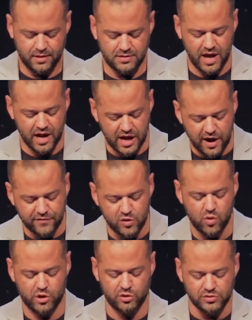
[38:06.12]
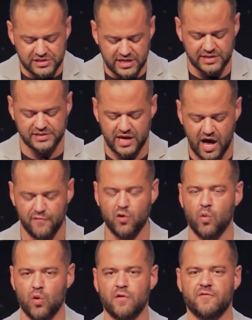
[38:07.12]
Not everyone who says they have
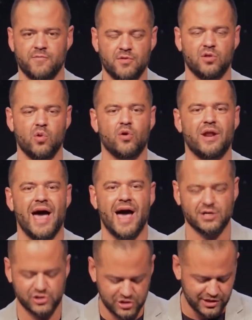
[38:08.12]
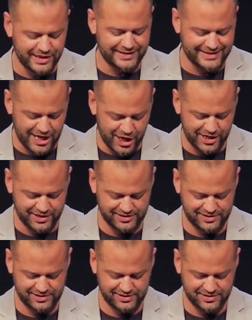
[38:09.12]
a word from the Lord actually
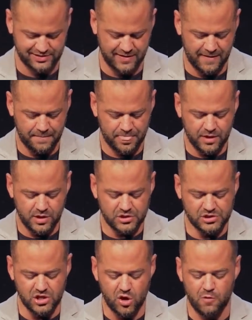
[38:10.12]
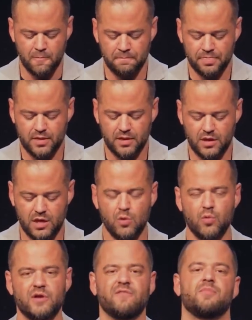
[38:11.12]
does. So,
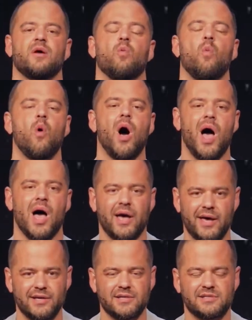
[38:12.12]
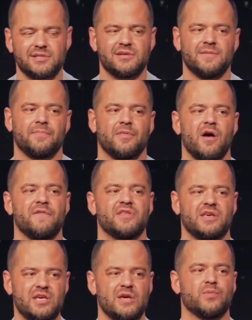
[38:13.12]
it would have been wise of the
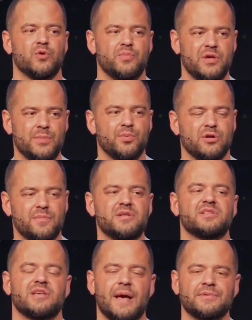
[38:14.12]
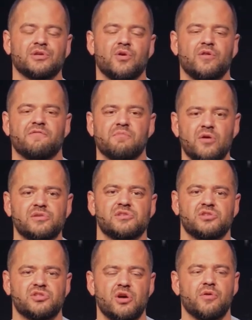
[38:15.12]
Hebrew people to be skeptical if
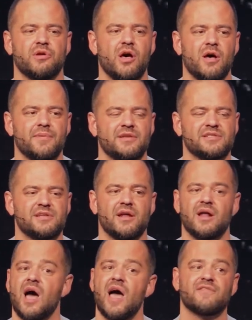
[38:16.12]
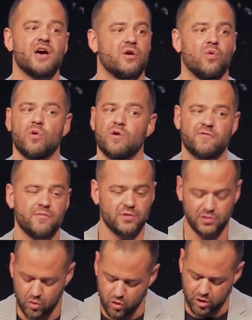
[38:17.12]
Moses showed up and said, I've got a word from
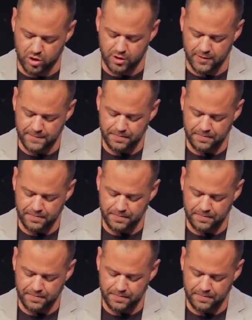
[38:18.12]
the Lord